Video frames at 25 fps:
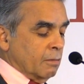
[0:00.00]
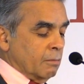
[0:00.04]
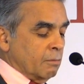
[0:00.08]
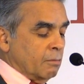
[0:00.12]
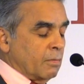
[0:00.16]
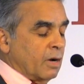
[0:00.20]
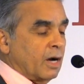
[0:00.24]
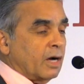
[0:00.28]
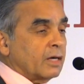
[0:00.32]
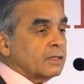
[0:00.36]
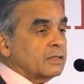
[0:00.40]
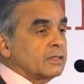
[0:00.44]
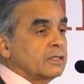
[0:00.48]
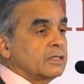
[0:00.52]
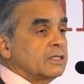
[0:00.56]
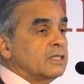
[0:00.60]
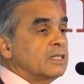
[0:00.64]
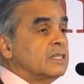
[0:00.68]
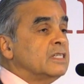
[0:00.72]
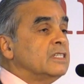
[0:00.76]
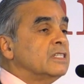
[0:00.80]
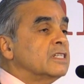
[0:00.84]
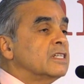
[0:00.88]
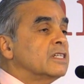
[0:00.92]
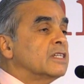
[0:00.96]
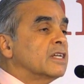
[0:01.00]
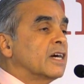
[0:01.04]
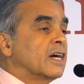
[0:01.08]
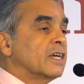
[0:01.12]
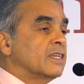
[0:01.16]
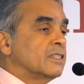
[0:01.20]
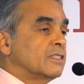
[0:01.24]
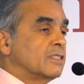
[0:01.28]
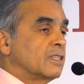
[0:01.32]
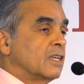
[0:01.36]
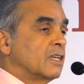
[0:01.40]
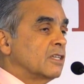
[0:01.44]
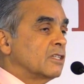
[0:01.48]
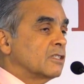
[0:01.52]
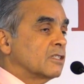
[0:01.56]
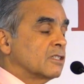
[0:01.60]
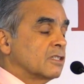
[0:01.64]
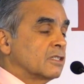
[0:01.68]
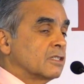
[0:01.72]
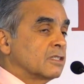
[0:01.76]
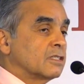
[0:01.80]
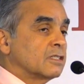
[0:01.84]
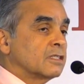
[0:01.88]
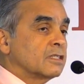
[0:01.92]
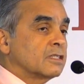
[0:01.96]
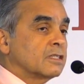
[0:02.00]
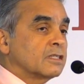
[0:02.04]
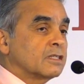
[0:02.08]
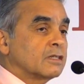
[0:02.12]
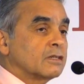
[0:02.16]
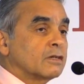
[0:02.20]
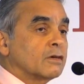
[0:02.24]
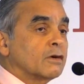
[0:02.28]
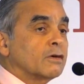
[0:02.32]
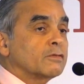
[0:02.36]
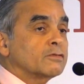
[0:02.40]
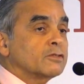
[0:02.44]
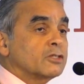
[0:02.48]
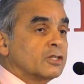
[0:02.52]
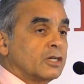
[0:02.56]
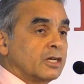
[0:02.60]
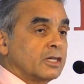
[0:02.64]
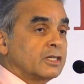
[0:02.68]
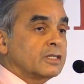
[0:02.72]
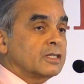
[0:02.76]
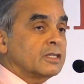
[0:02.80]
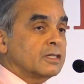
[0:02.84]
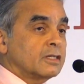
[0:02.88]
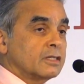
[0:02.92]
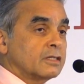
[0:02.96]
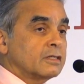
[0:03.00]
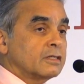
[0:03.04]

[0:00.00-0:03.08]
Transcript: marked the Indianization of China.